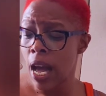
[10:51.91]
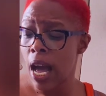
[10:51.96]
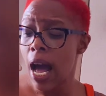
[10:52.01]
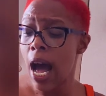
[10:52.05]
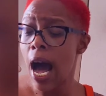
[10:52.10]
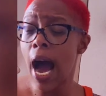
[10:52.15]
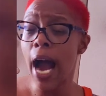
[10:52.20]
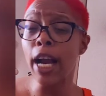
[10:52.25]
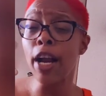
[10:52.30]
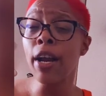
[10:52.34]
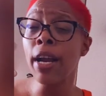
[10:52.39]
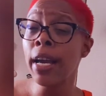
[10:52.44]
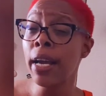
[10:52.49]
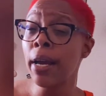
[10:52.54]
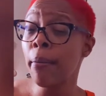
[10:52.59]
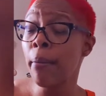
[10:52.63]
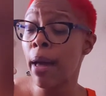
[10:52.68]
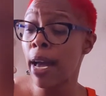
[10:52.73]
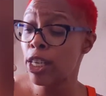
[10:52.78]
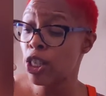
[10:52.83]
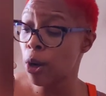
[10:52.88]
Hire
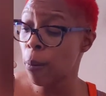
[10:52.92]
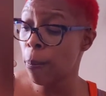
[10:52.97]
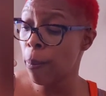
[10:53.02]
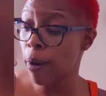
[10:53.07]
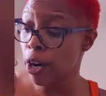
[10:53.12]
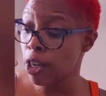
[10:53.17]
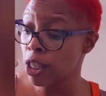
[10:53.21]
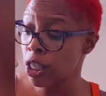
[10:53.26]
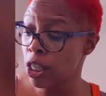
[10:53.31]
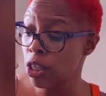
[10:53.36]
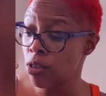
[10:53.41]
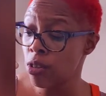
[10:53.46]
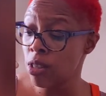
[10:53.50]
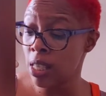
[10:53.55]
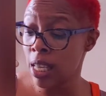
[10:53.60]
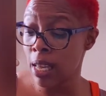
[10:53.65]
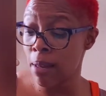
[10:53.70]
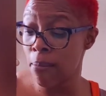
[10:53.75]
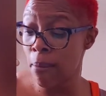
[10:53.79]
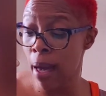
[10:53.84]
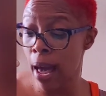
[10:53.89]
him as your personal
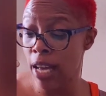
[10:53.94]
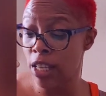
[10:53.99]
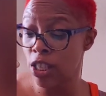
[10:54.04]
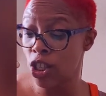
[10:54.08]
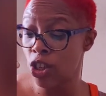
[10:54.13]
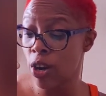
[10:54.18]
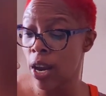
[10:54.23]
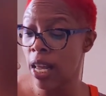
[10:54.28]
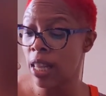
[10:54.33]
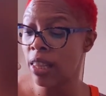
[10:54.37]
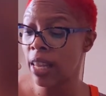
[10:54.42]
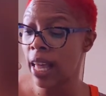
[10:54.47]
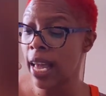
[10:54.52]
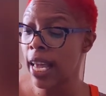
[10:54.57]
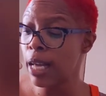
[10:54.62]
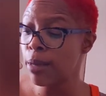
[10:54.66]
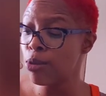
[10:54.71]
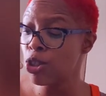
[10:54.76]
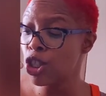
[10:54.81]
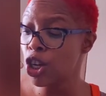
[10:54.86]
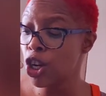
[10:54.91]
Zen master and let
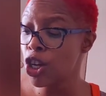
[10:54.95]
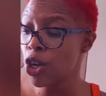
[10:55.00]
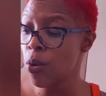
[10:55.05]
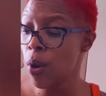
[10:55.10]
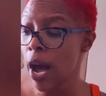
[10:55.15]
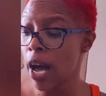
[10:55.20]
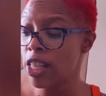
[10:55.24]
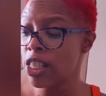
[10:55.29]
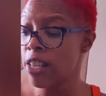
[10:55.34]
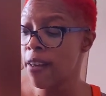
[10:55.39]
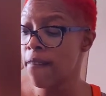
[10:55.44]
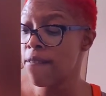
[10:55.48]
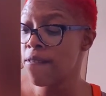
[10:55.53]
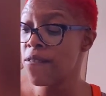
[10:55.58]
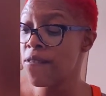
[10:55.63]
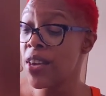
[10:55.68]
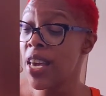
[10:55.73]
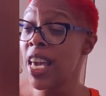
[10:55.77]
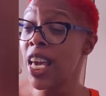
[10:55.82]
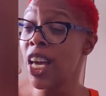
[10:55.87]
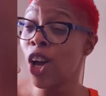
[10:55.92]
him show you how to
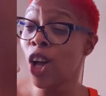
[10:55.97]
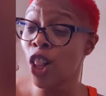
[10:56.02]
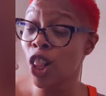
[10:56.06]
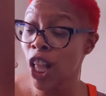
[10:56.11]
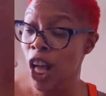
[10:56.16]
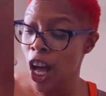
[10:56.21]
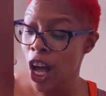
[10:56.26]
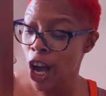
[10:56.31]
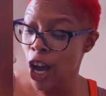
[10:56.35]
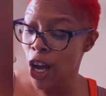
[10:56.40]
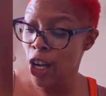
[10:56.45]
feel